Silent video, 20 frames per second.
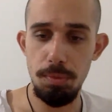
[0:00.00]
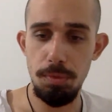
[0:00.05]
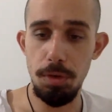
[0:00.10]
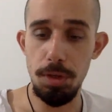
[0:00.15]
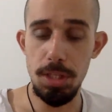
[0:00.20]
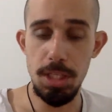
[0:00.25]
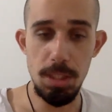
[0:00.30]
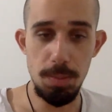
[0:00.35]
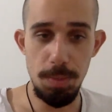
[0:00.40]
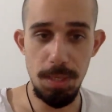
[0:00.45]

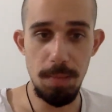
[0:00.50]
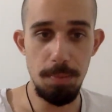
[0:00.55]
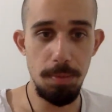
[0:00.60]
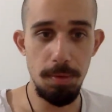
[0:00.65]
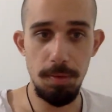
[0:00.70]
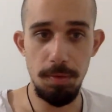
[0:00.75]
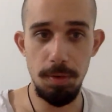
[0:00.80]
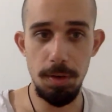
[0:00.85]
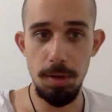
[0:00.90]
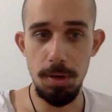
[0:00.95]
these
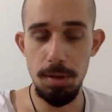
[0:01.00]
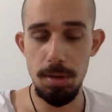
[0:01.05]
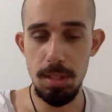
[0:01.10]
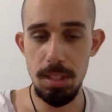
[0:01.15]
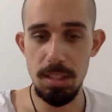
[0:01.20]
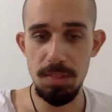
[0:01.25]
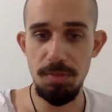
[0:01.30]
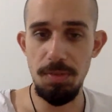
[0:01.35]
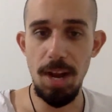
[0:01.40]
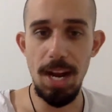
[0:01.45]
people, for
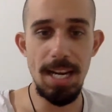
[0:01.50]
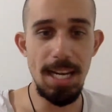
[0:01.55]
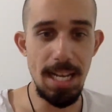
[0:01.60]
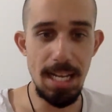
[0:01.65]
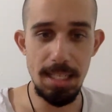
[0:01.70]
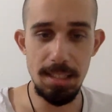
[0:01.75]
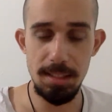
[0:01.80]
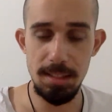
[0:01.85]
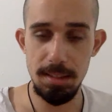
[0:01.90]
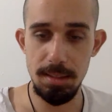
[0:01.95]
these
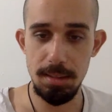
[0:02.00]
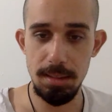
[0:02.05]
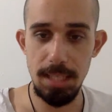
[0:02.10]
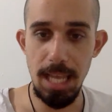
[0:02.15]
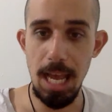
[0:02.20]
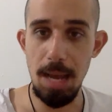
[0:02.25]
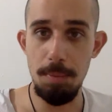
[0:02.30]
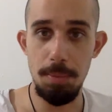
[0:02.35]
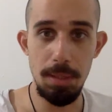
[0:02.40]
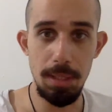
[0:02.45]
finance
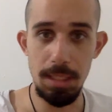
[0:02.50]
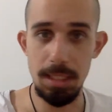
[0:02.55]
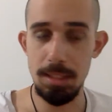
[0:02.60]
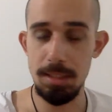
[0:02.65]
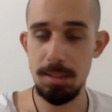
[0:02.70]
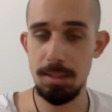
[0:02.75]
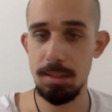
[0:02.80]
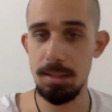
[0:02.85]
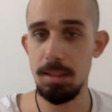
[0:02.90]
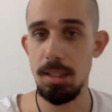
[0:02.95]

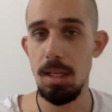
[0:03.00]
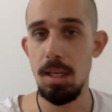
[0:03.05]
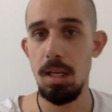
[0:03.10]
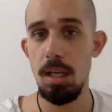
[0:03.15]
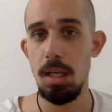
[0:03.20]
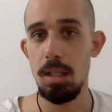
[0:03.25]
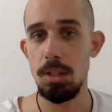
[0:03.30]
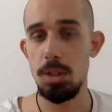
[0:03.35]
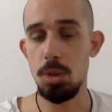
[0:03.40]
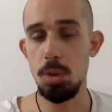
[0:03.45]
capitalists
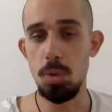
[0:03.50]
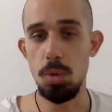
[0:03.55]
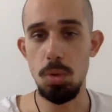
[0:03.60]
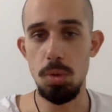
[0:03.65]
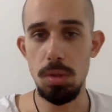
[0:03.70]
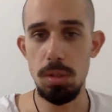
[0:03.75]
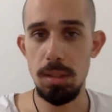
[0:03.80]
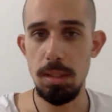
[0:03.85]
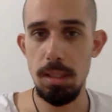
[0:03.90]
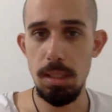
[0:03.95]

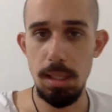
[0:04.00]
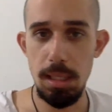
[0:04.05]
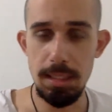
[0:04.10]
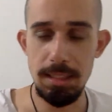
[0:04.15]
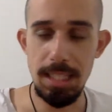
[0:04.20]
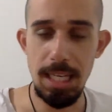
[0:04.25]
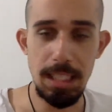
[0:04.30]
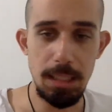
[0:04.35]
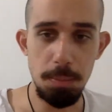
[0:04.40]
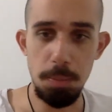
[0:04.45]
to
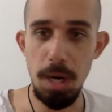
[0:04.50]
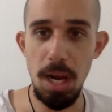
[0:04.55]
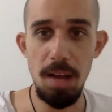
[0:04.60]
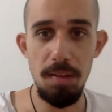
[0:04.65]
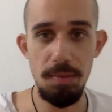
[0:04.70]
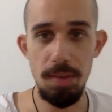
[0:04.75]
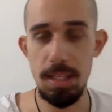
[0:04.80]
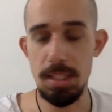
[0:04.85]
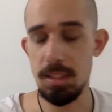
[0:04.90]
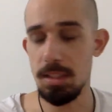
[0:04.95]
exact
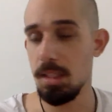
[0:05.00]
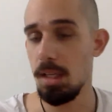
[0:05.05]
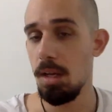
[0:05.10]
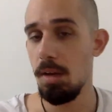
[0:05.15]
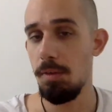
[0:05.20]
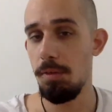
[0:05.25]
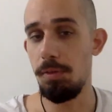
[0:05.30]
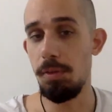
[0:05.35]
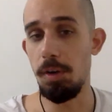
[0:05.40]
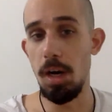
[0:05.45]
profits
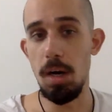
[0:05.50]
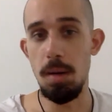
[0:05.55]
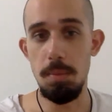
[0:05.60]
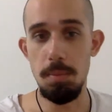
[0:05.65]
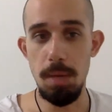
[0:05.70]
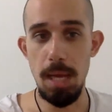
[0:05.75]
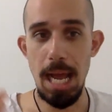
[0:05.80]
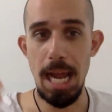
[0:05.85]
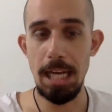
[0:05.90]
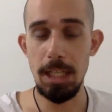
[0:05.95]

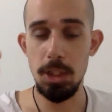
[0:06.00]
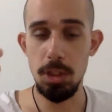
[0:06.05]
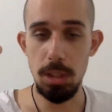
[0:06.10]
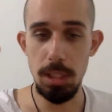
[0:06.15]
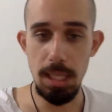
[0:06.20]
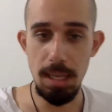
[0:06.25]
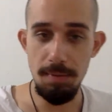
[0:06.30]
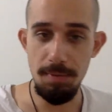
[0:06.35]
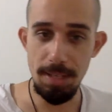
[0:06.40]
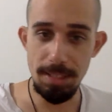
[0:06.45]
from
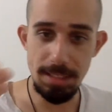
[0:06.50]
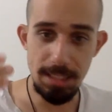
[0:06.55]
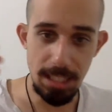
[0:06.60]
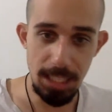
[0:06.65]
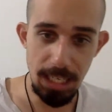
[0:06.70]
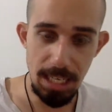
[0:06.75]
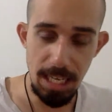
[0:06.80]
actually investing in